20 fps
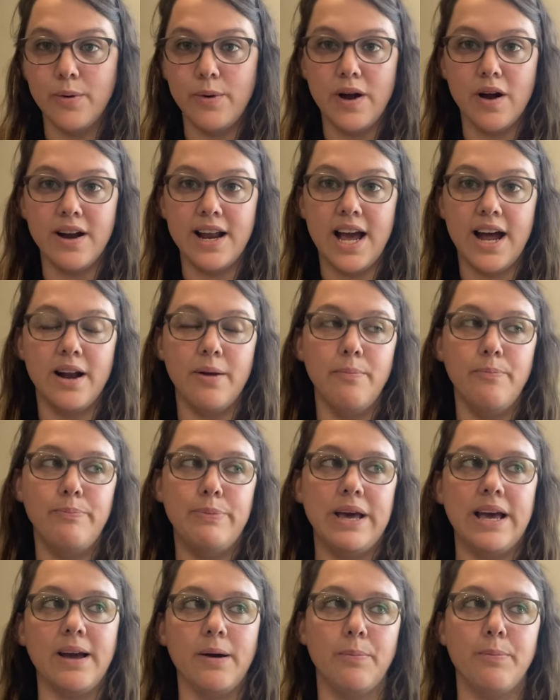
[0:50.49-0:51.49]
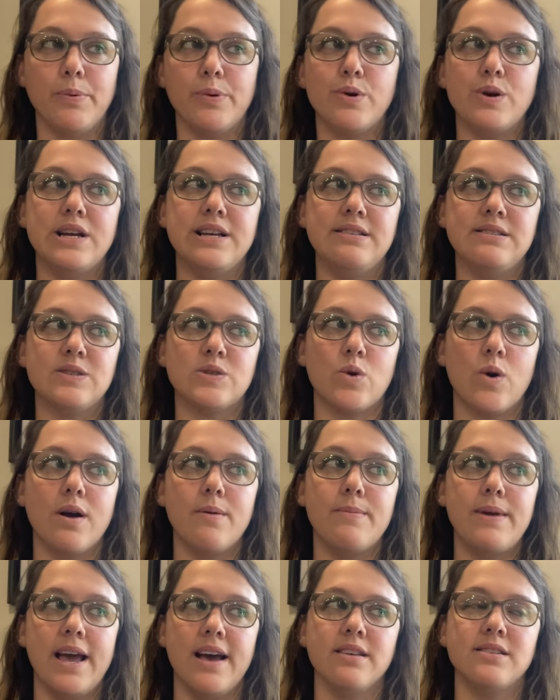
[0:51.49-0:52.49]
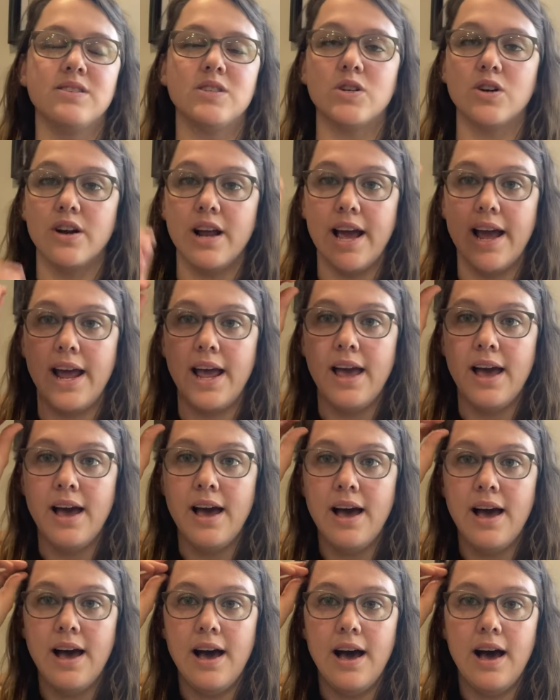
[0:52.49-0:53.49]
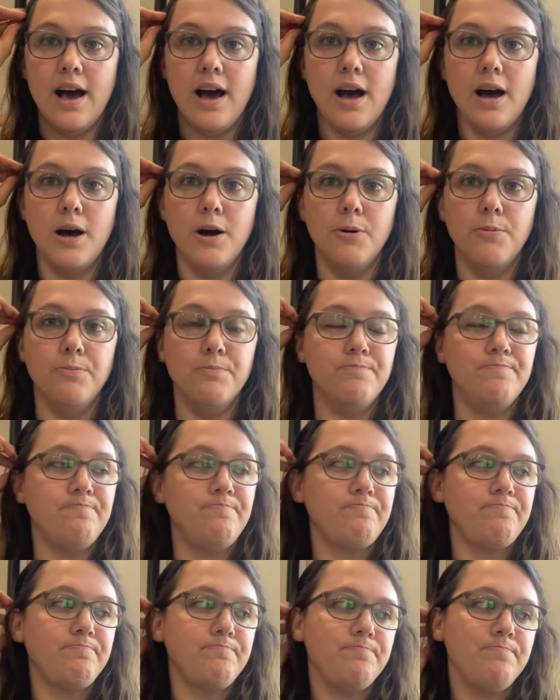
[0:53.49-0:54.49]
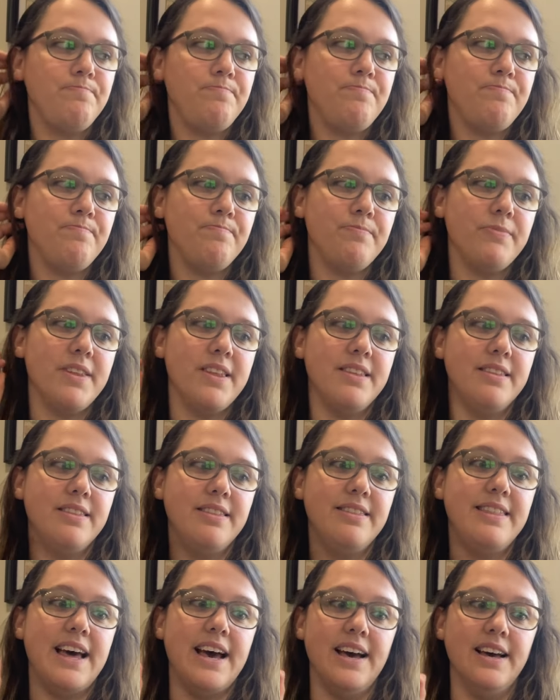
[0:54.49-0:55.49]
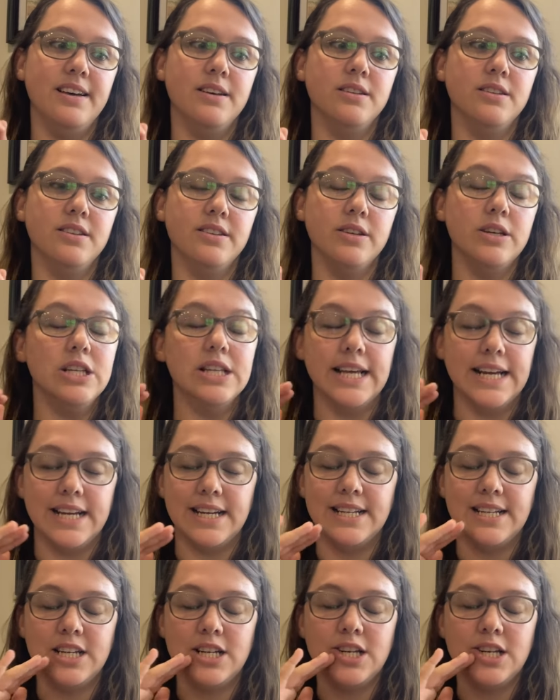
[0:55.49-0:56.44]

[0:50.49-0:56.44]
We already had a big pre-storm yesterday that, like,